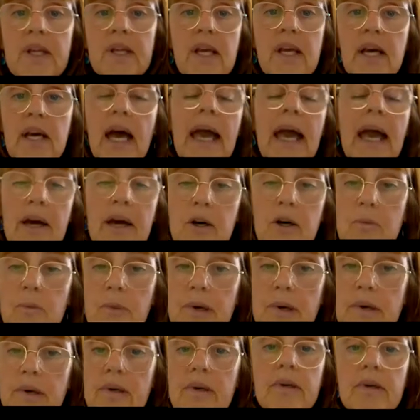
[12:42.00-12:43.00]
help
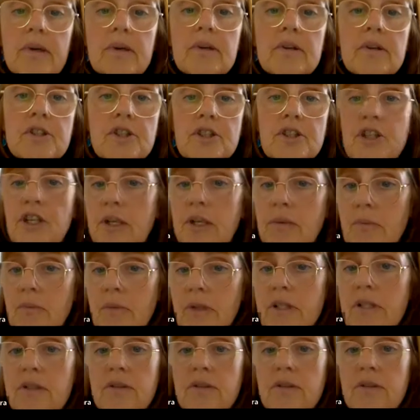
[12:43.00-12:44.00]
or
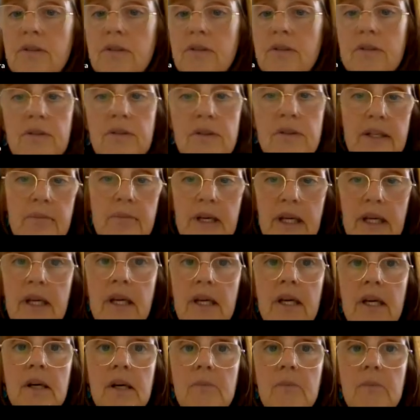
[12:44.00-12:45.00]
treatment or
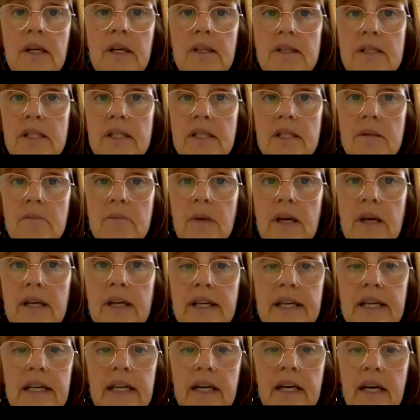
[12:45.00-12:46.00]
therapy because in
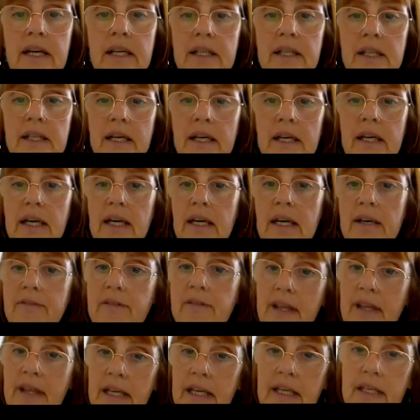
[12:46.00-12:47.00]
America
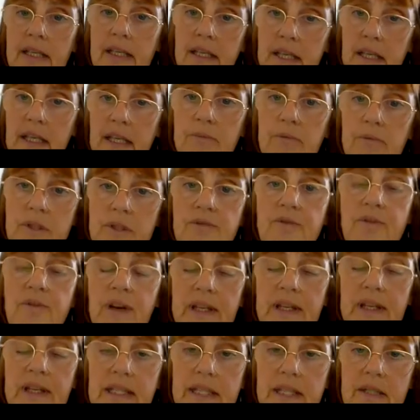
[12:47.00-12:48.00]
everything was
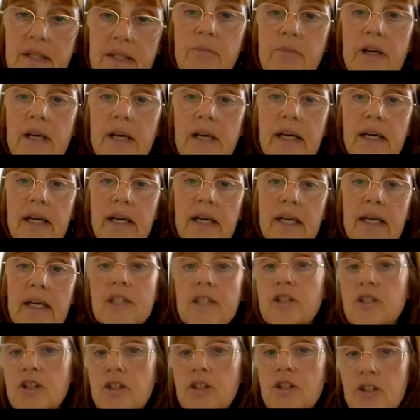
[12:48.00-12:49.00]
funded by
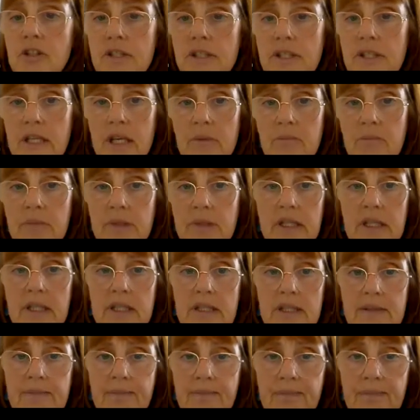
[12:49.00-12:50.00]
insurance
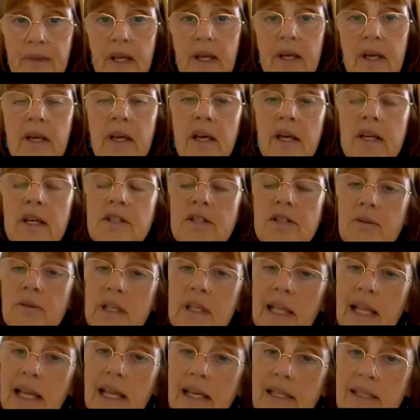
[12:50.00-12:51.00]
companies. So
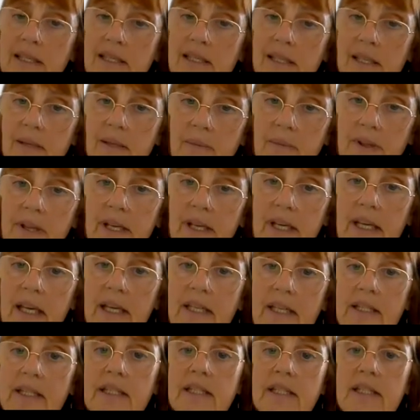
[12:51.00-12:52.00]
unless something
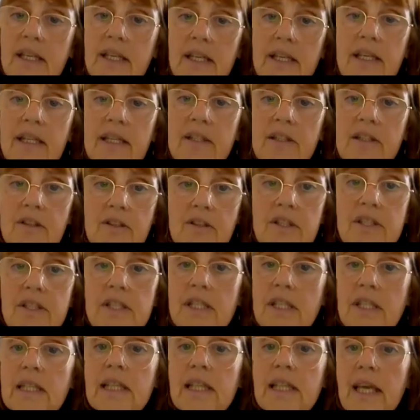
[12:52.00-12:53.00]
had a
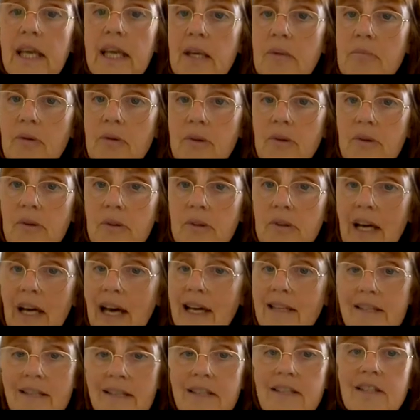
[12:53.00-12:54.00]
diagnostic label
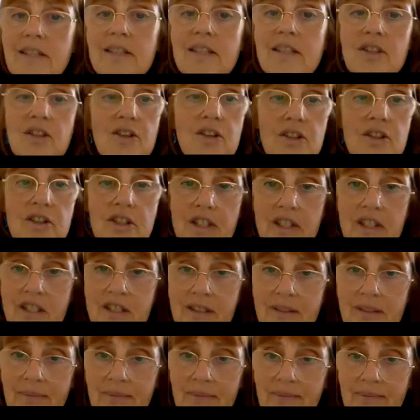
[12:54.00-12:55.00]
as a
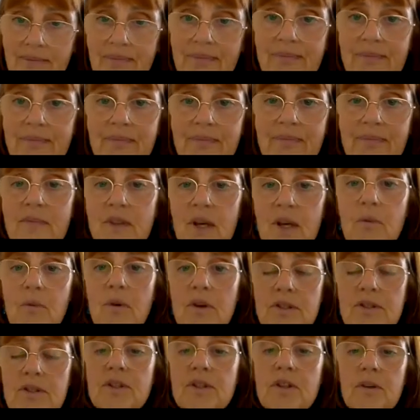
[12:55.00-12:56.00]
disorder, there
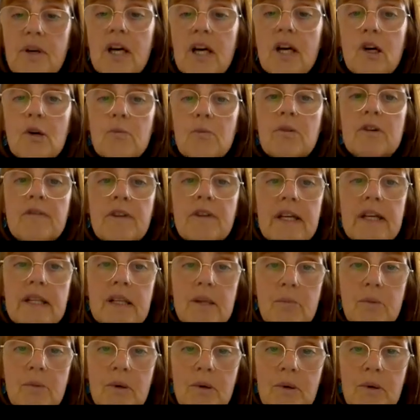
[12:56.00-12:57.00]
was no help
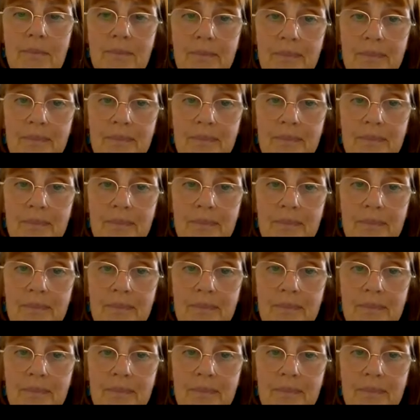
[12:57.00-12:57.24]
available.